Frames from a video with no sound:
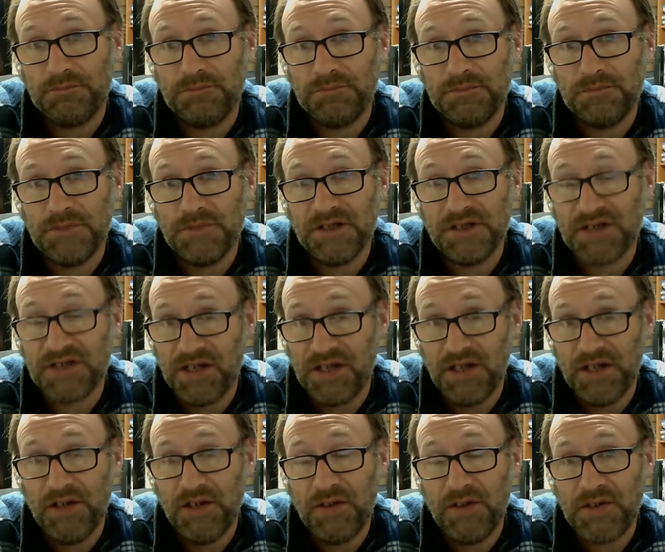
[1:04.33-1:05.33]
let's get
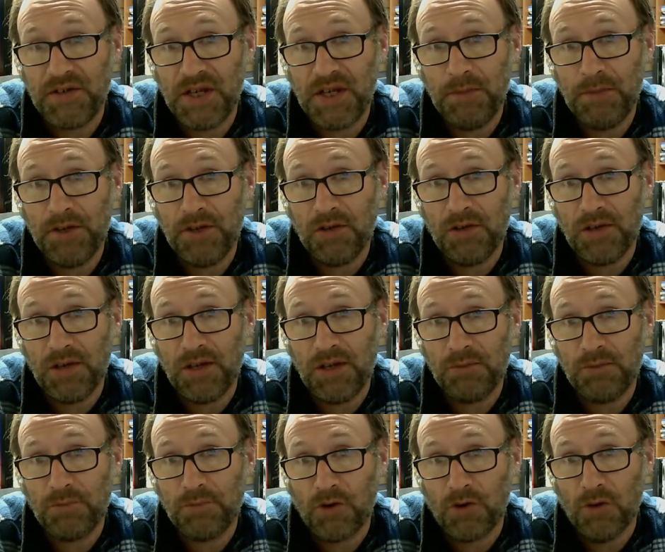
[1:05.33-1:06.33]
into the
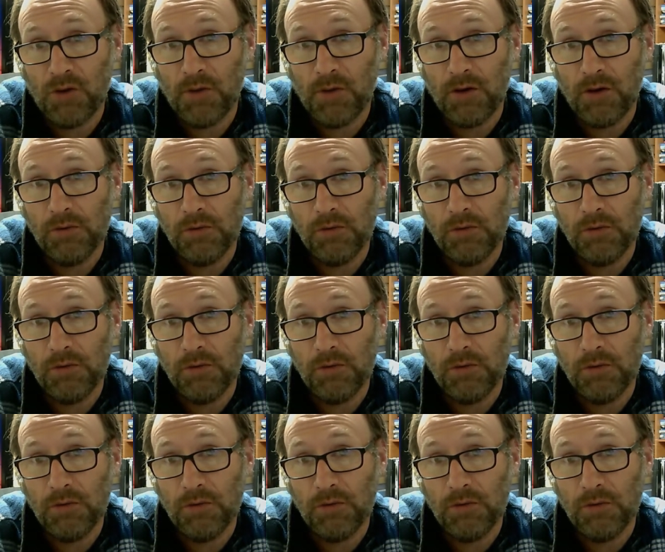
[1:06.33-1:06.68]
TBIM promo.